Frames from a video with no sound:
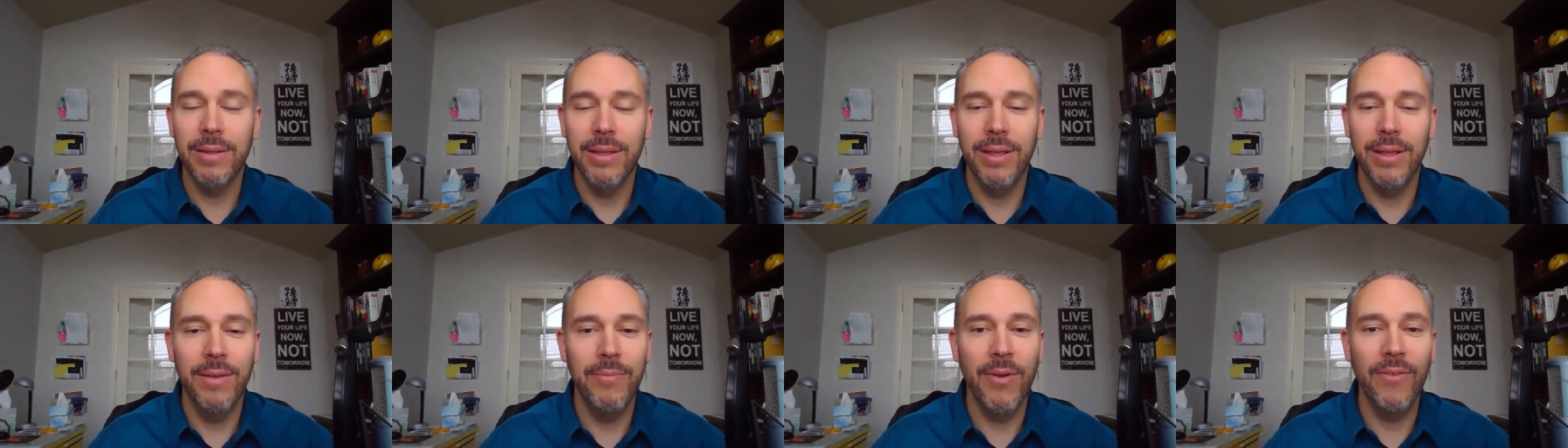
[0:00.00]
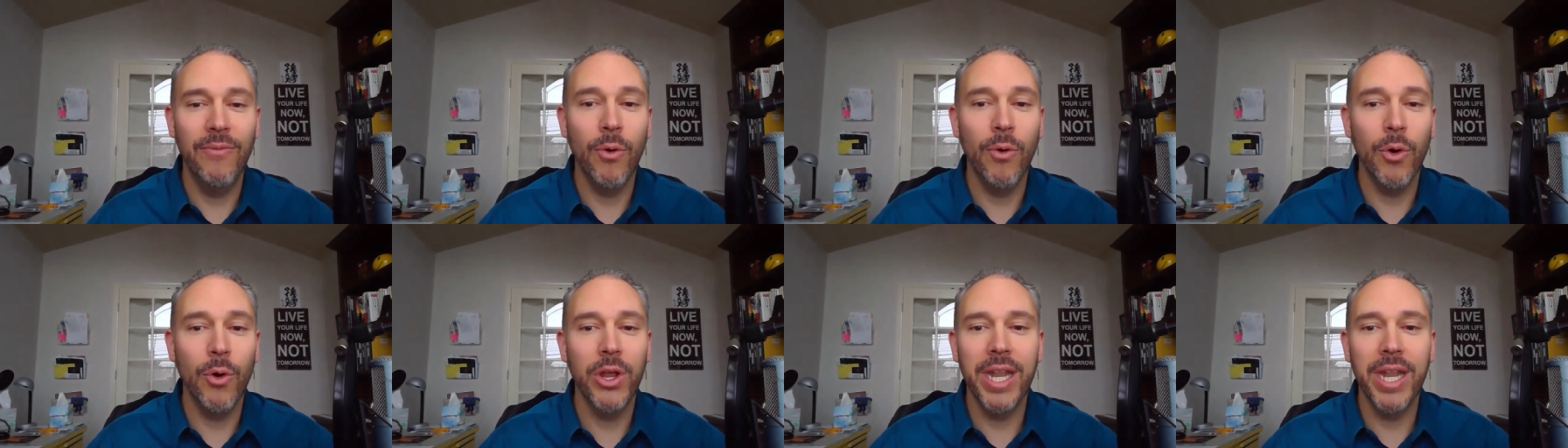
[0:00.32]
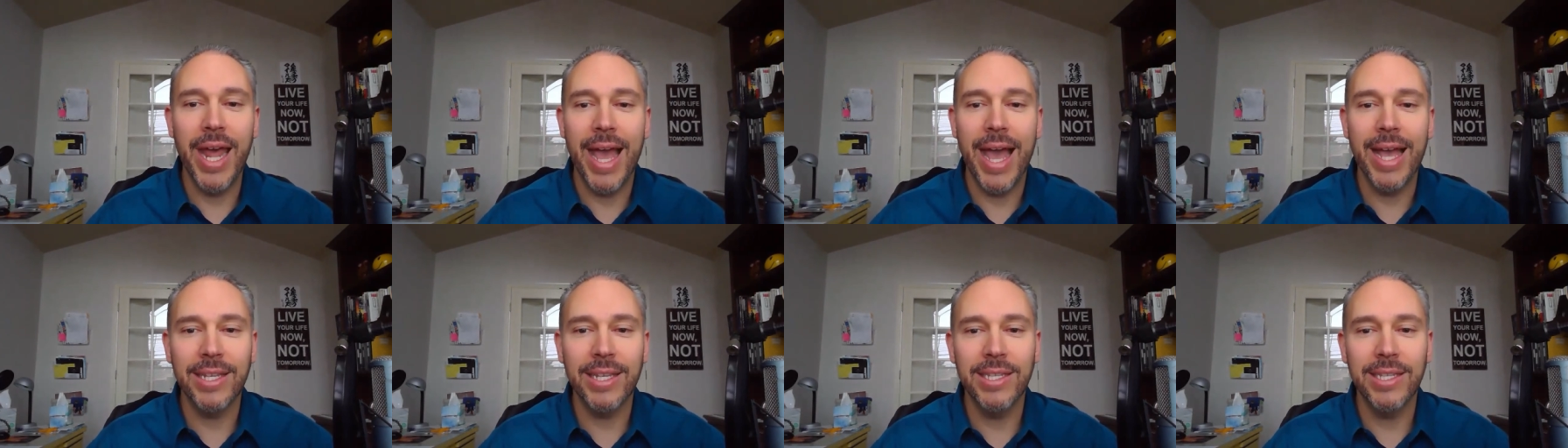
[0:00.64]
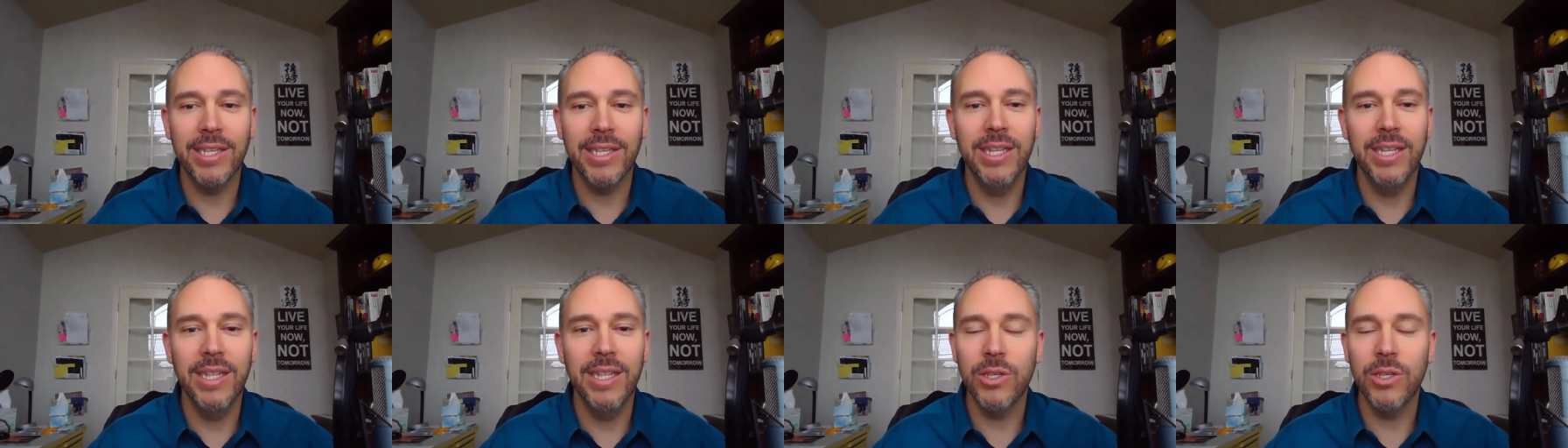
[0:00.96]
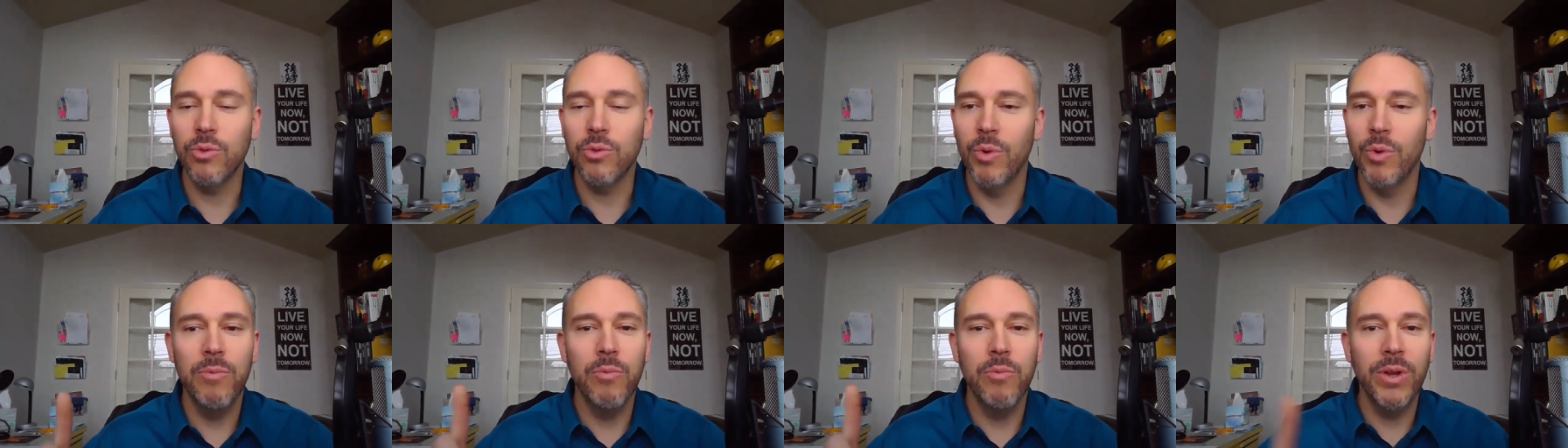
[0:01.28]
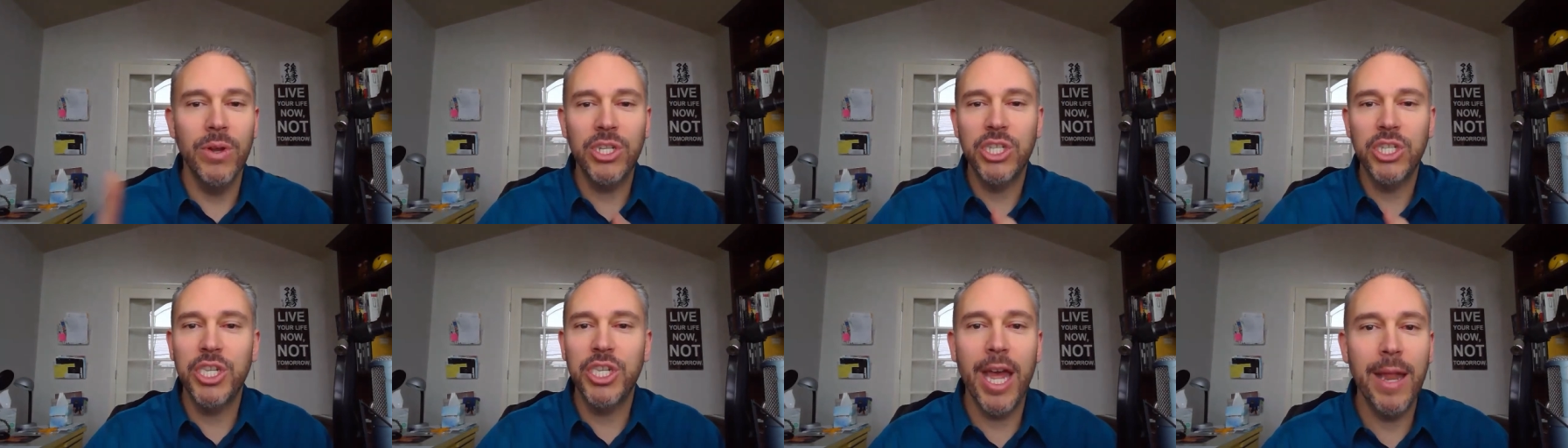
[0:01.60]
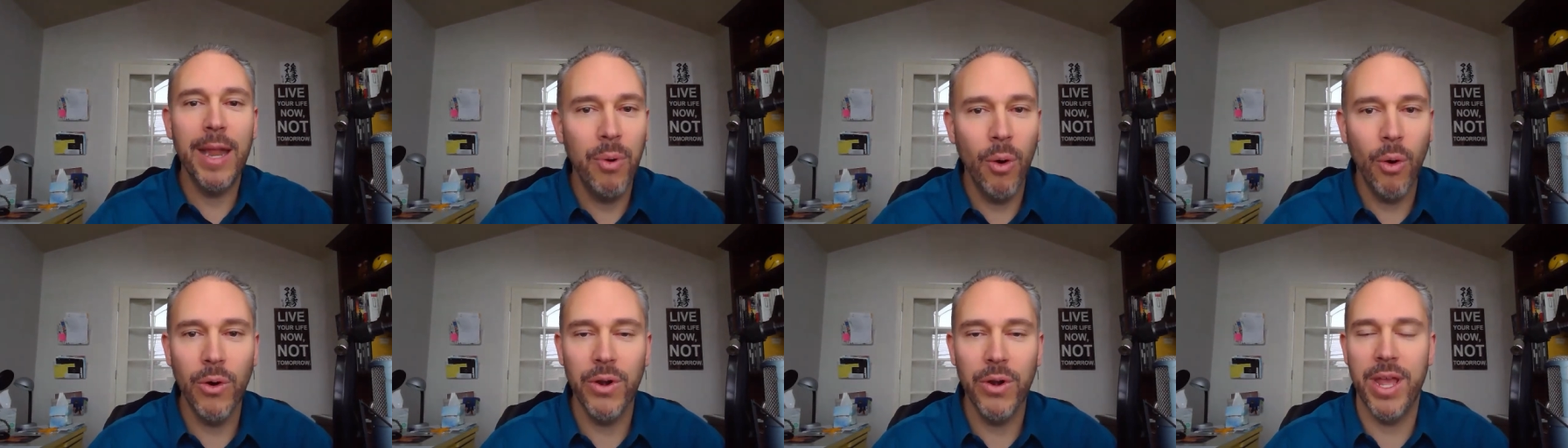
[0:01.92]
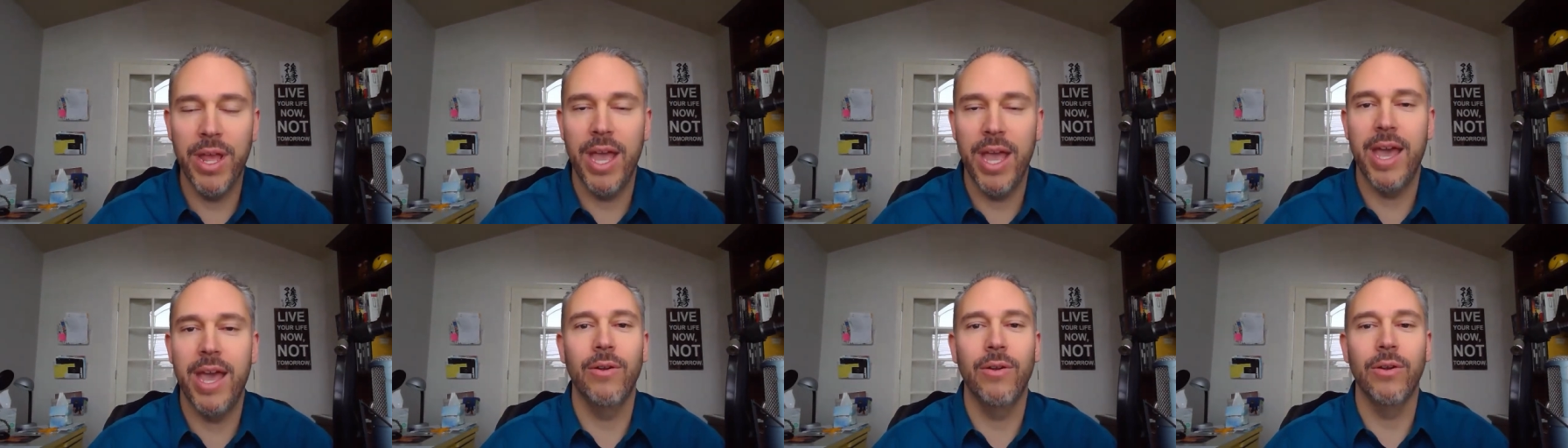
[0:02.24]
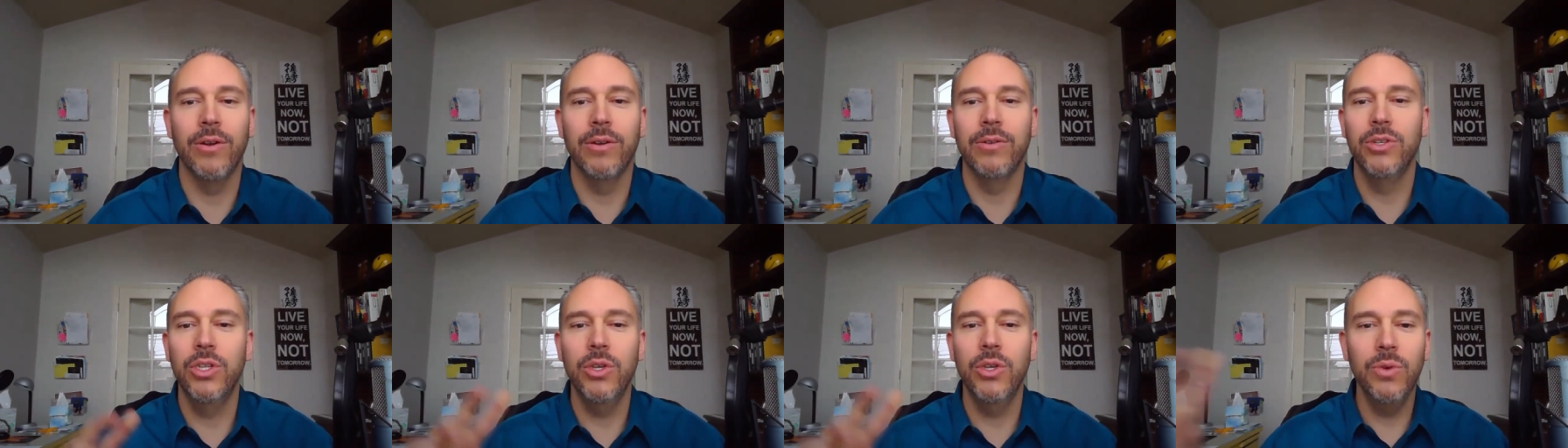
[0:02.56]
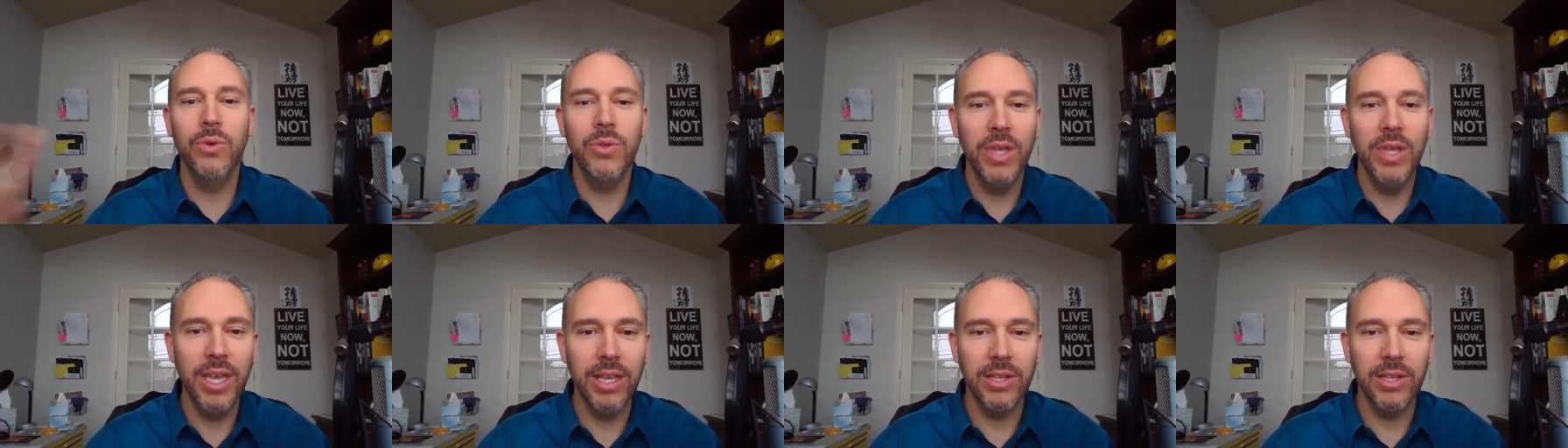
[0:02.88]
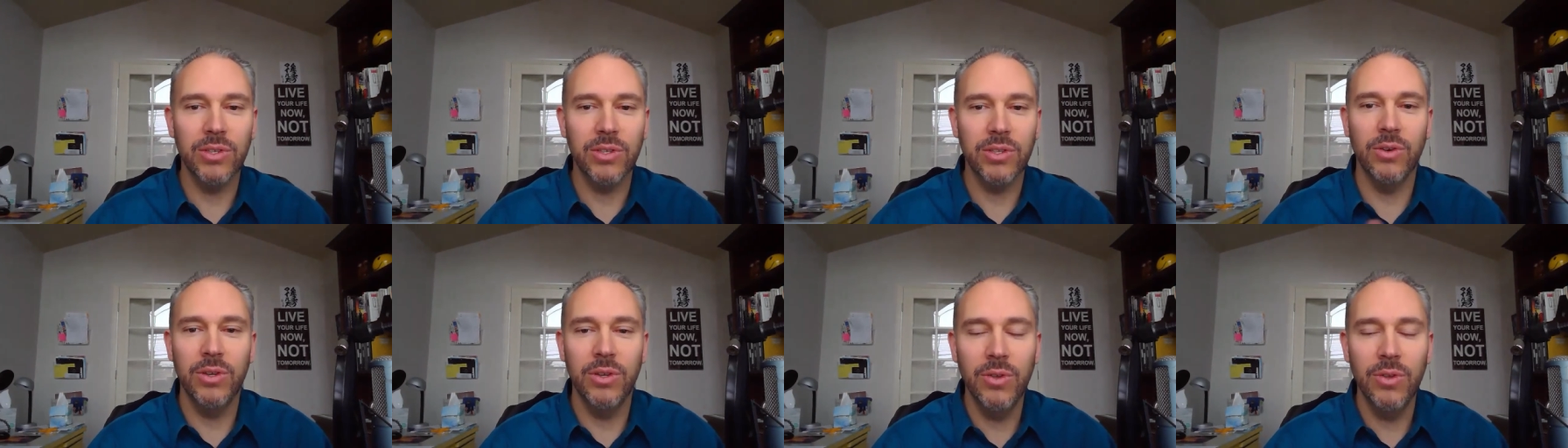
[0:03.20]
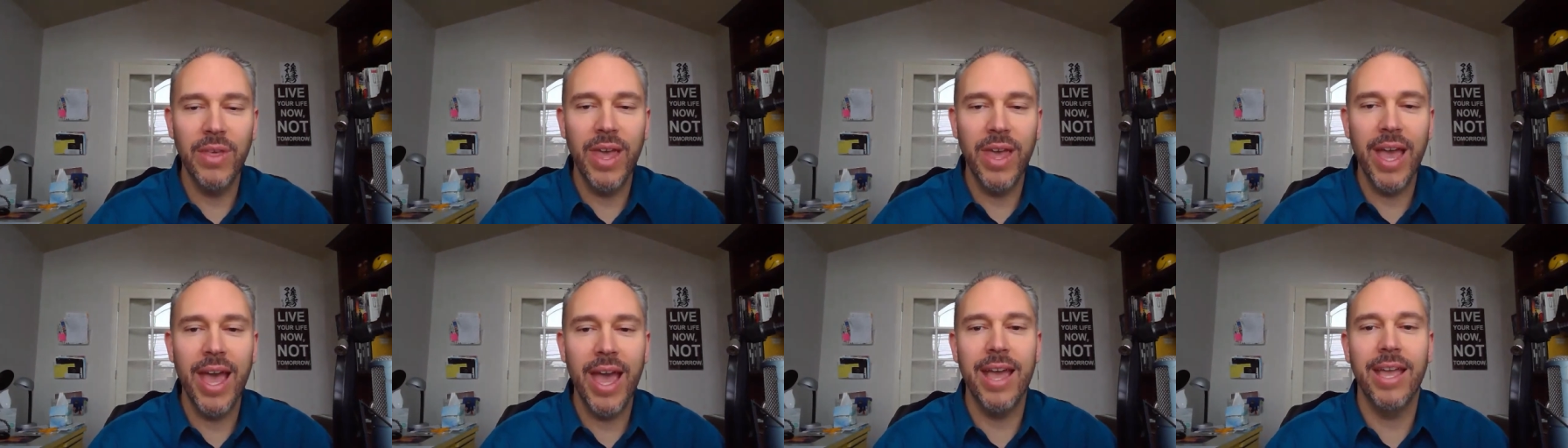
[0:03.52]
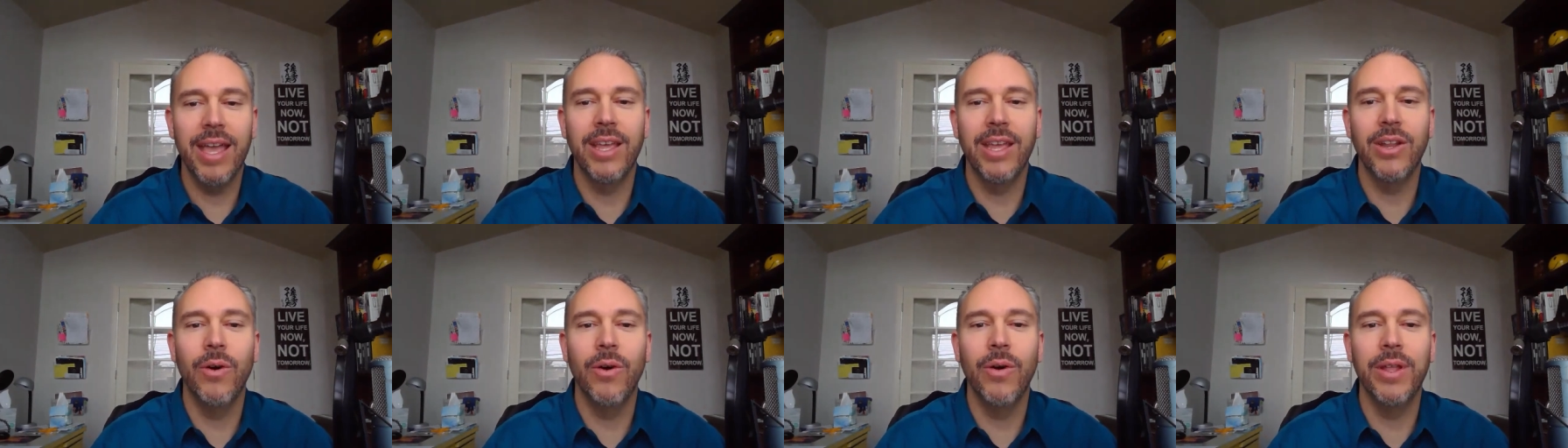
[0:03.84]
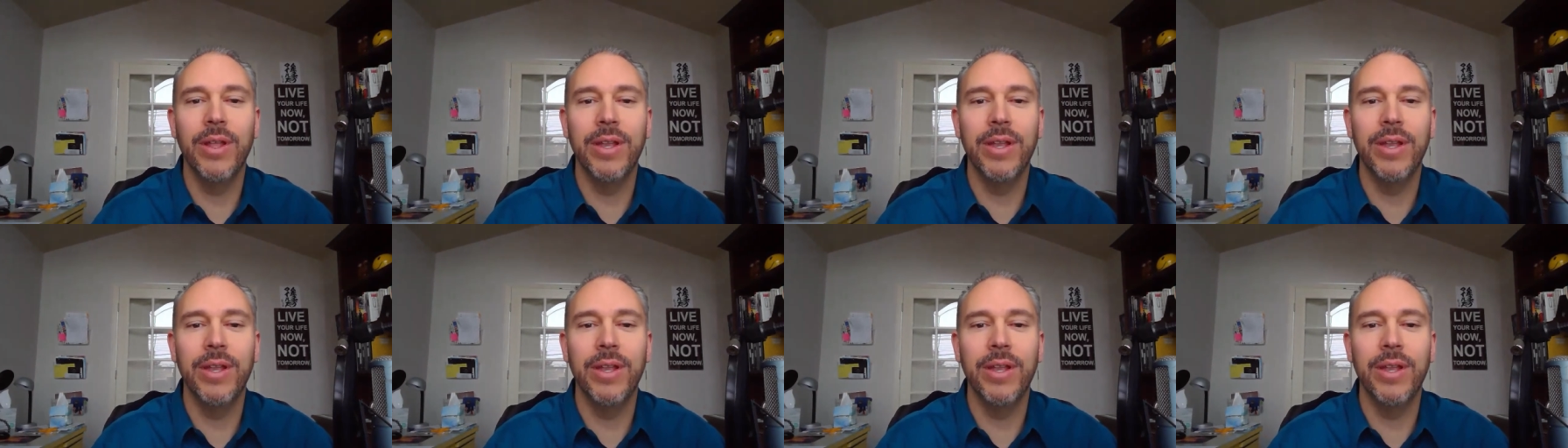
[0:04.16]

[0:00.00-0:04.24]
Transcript: And before you get access to this, read Rich Dad Poor Dad, or do this, or do that, you know.